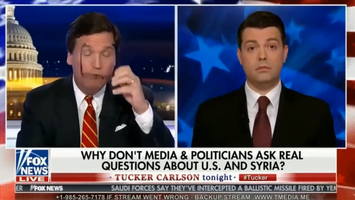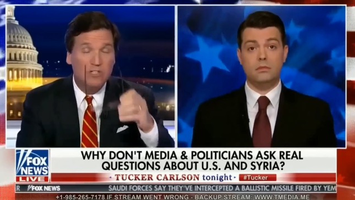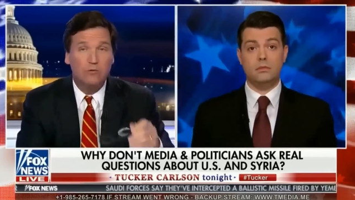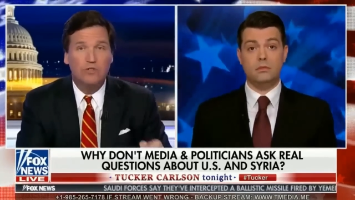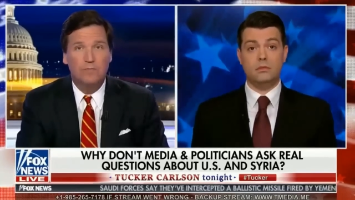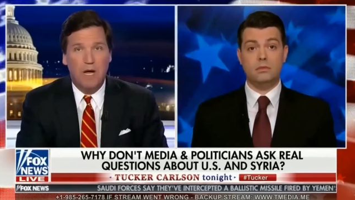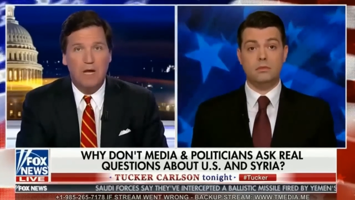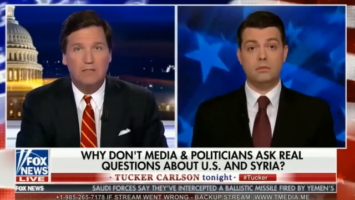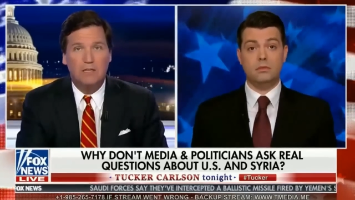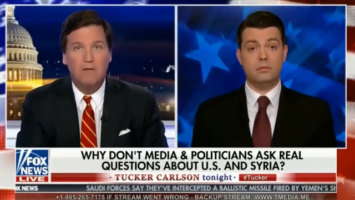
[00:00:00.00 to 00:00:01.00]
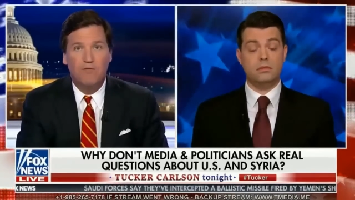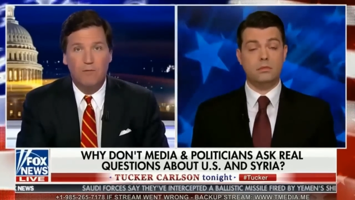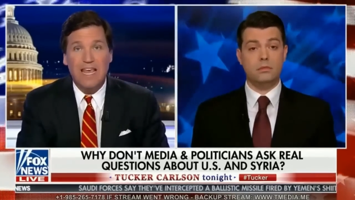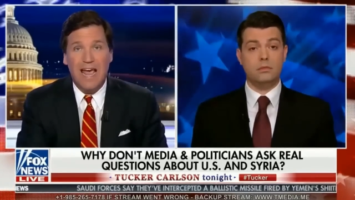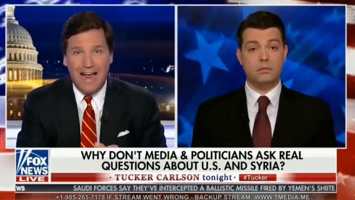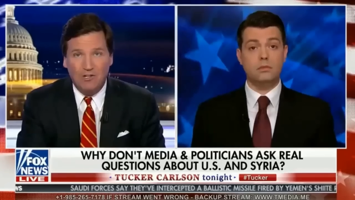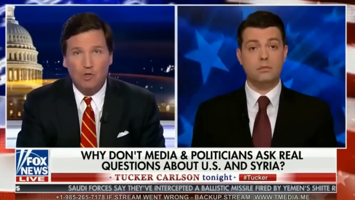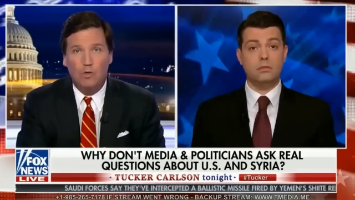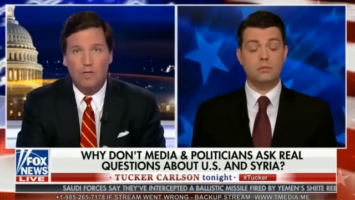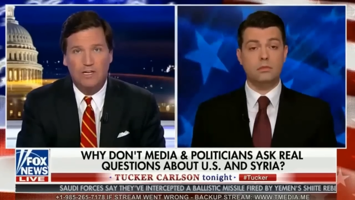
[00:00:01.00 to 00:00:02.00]
Speaker 1: was the response from the
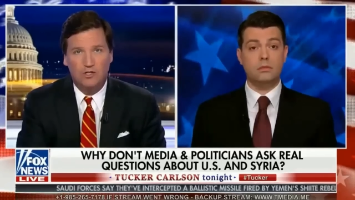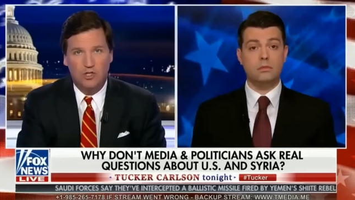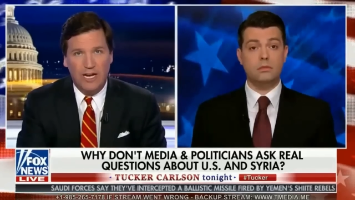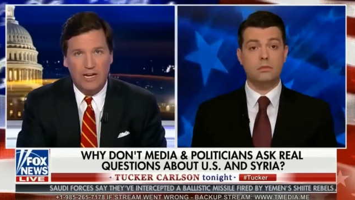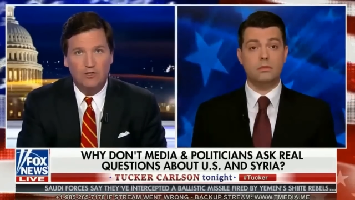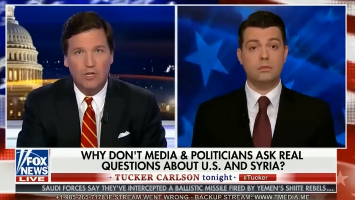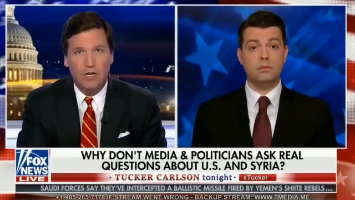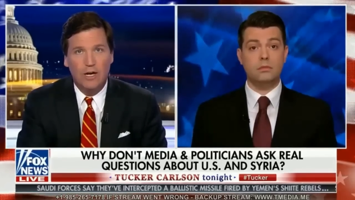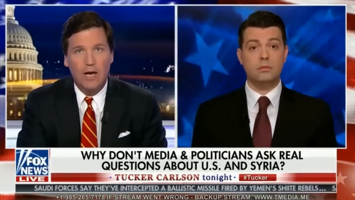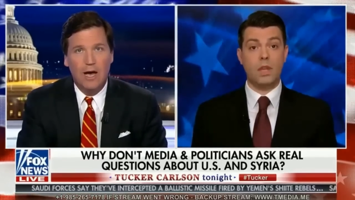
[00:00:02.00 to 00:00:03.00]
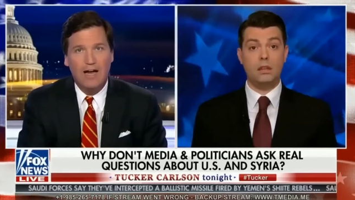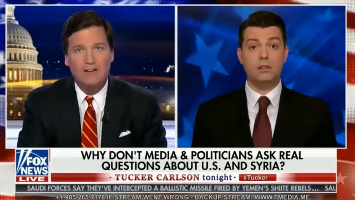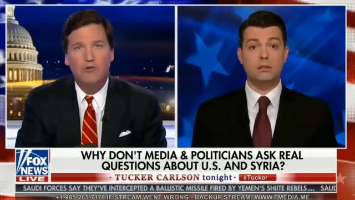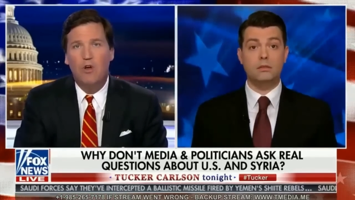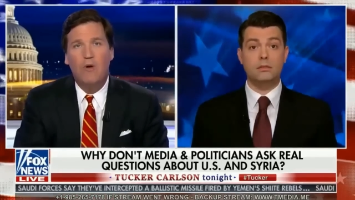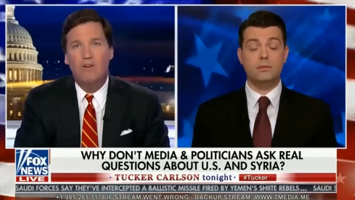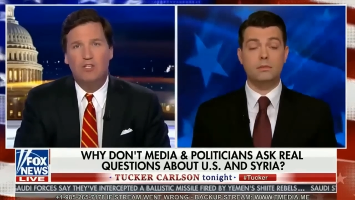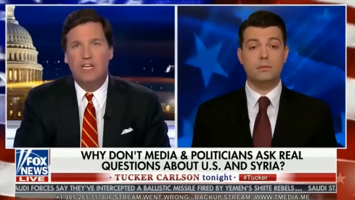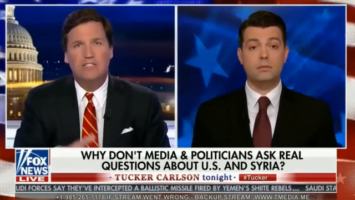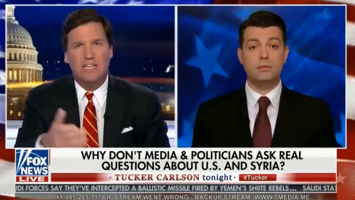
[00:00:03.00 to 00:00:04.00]
actual exchange. Yeah. I don't know,
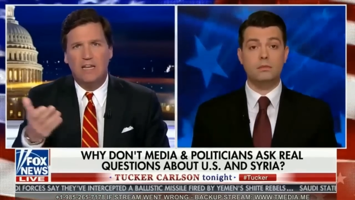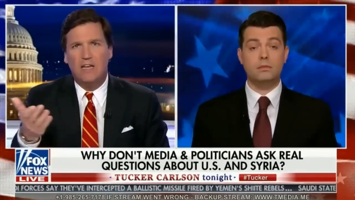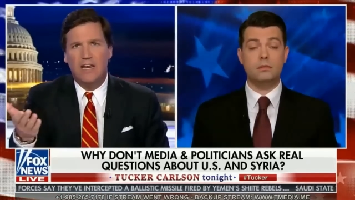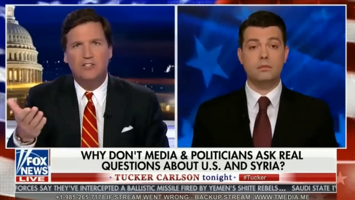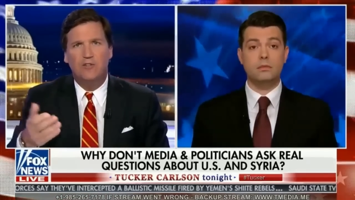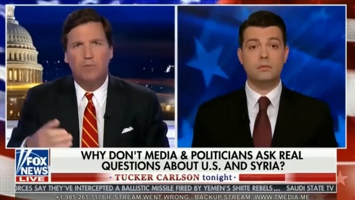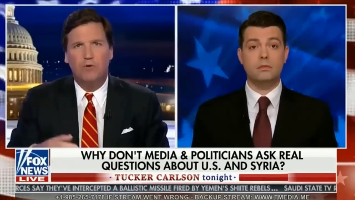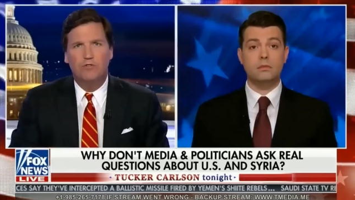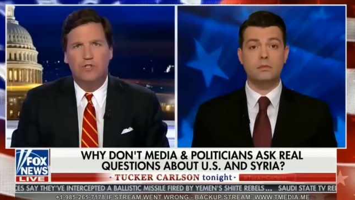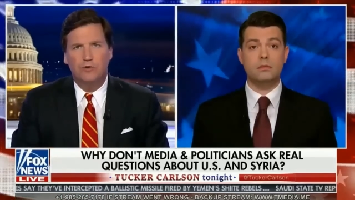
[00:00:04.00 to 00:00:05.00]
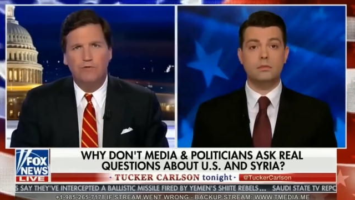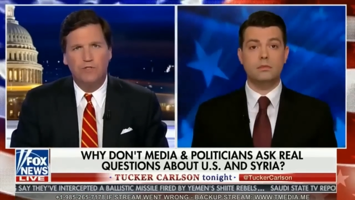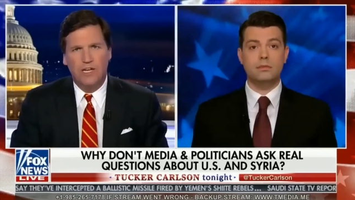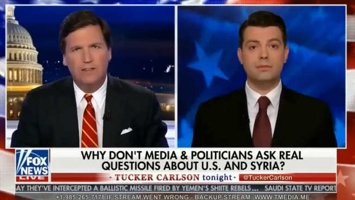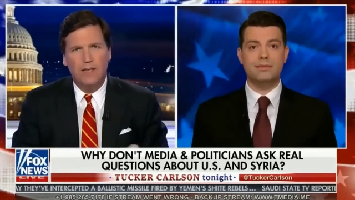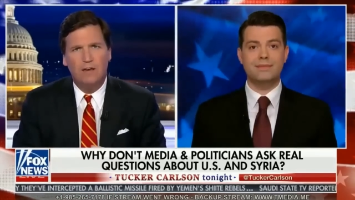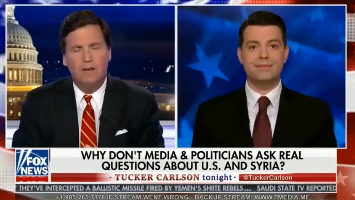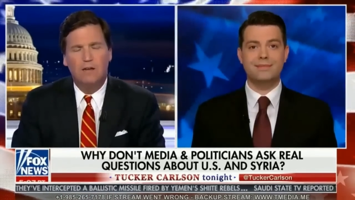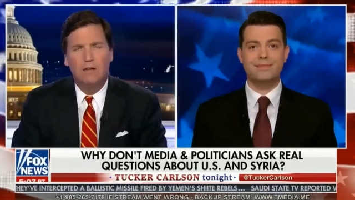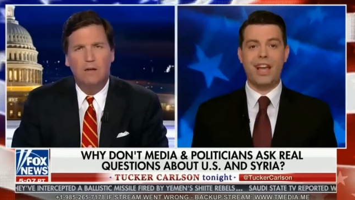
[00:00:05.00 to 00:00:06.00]
is he an agent of Putin too for saying that?
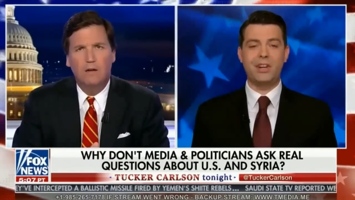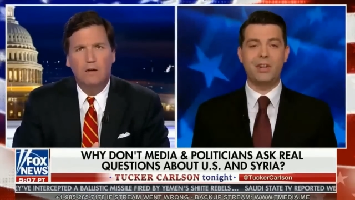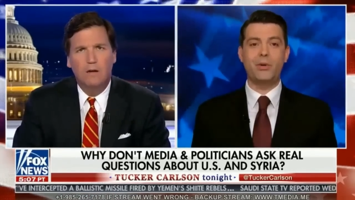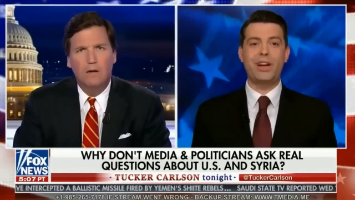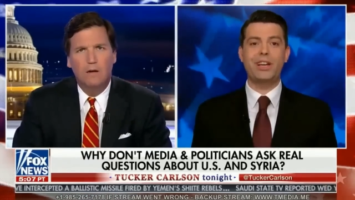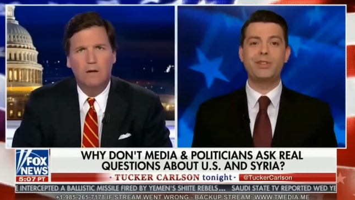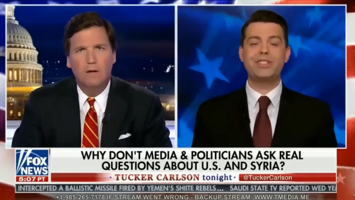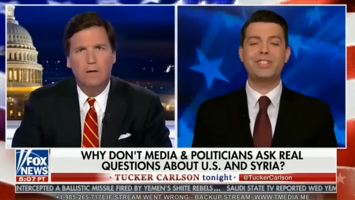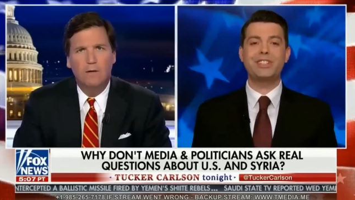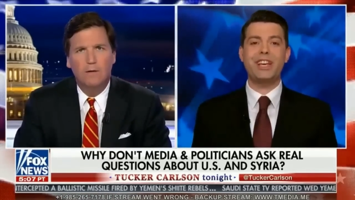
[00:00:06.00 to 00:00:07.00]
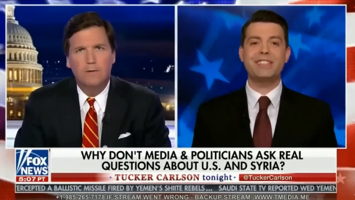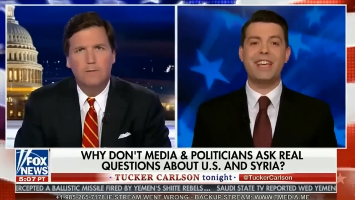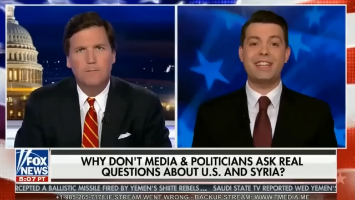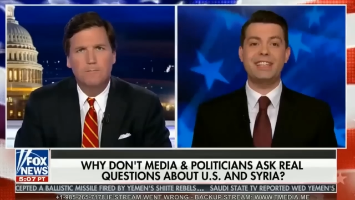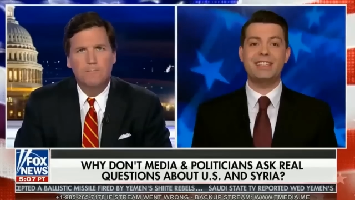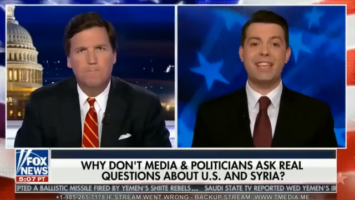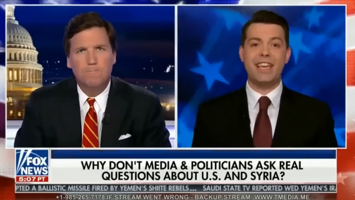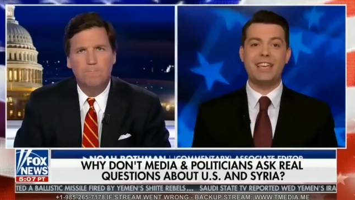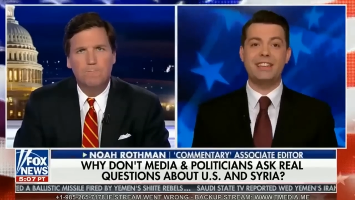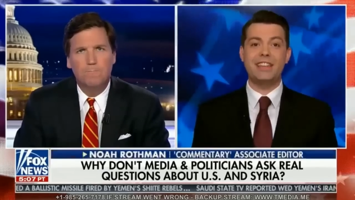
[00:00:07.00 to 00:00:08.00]
Speaker 2: I don't know why you would suggest that. He is
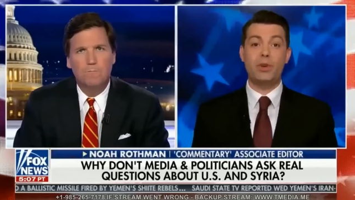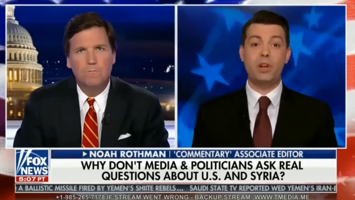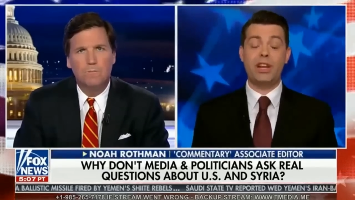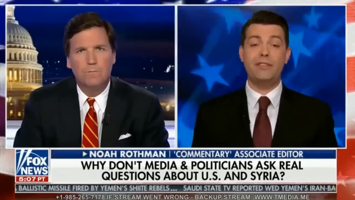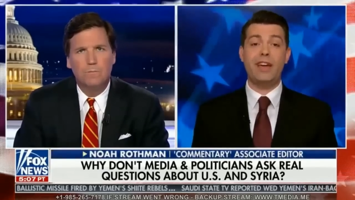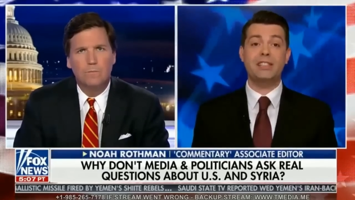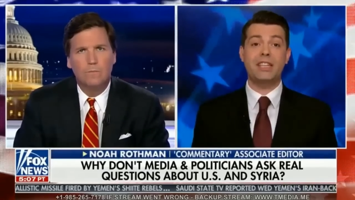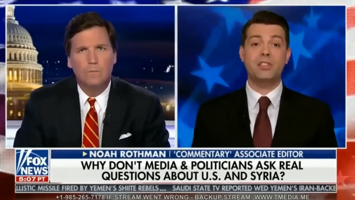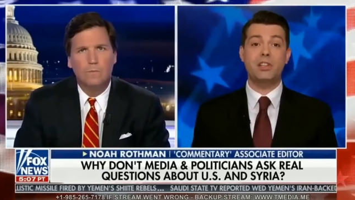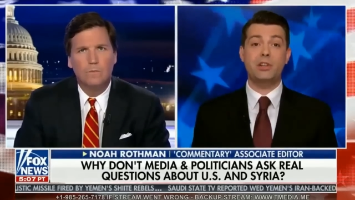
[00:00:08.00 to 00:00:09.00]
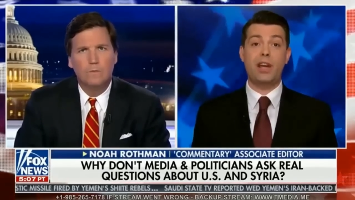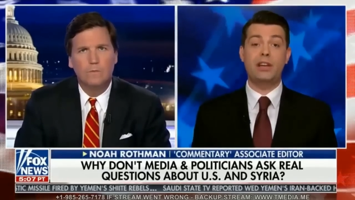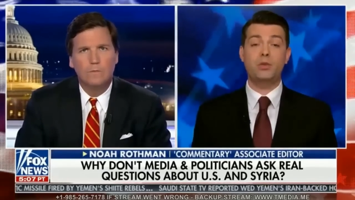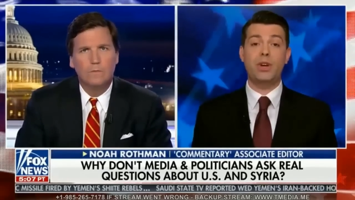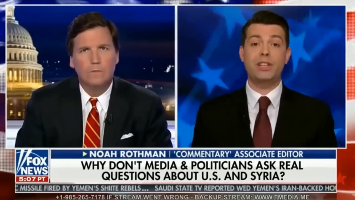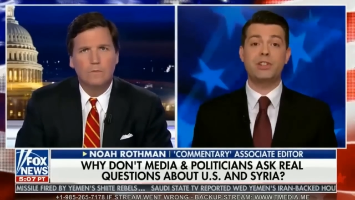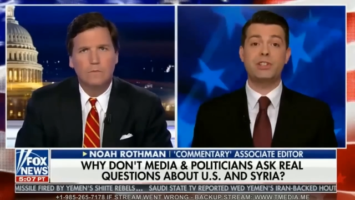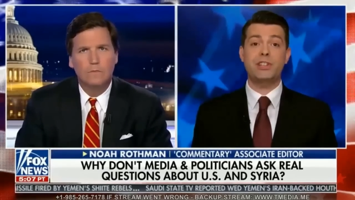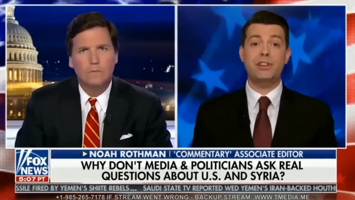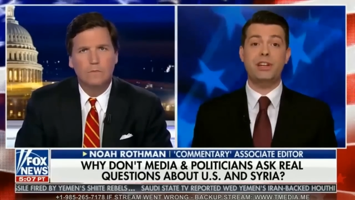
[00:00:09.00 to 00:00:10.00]
saying that we don't have assets on the ground in western
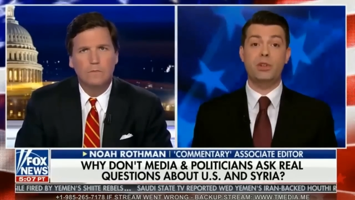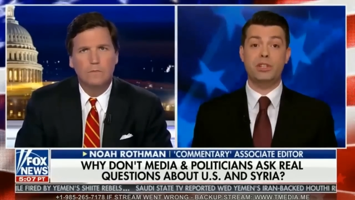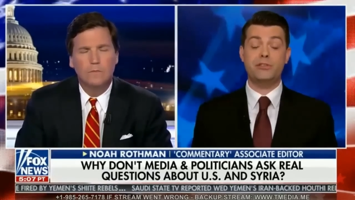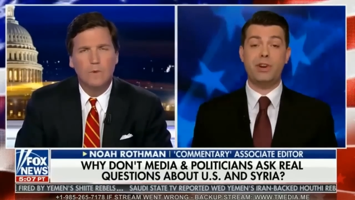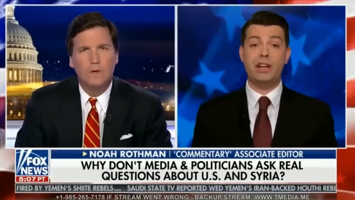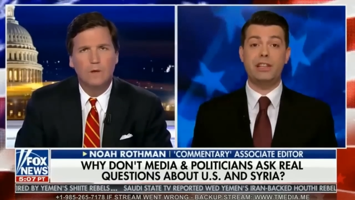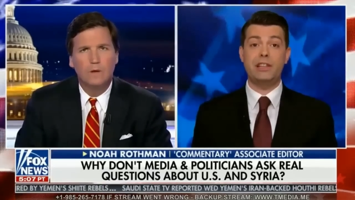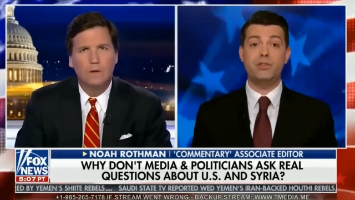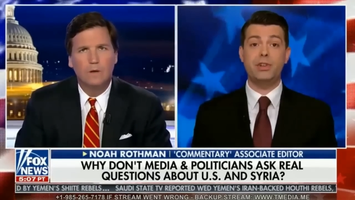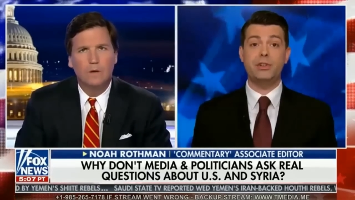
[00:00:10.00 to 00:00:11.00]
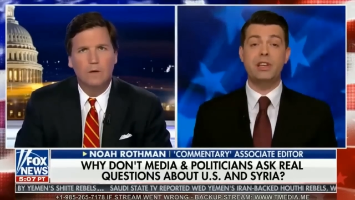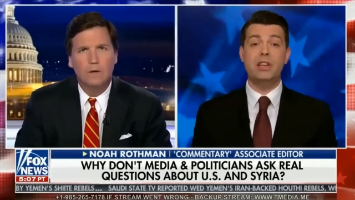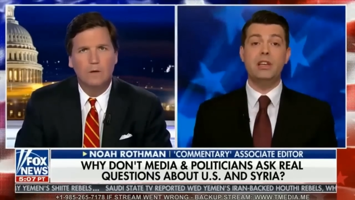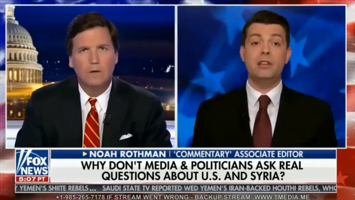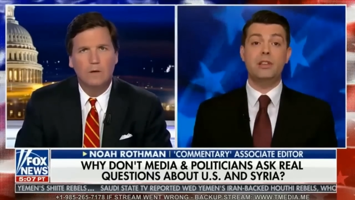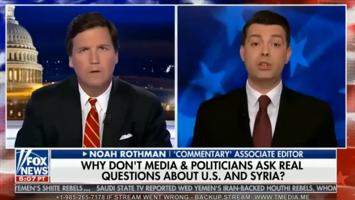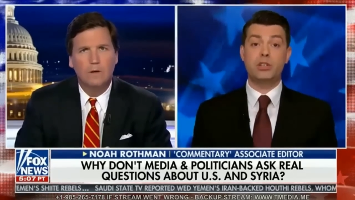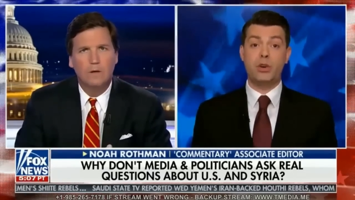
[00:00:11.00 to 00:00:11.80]
Syria, which is frankly the truth. Those who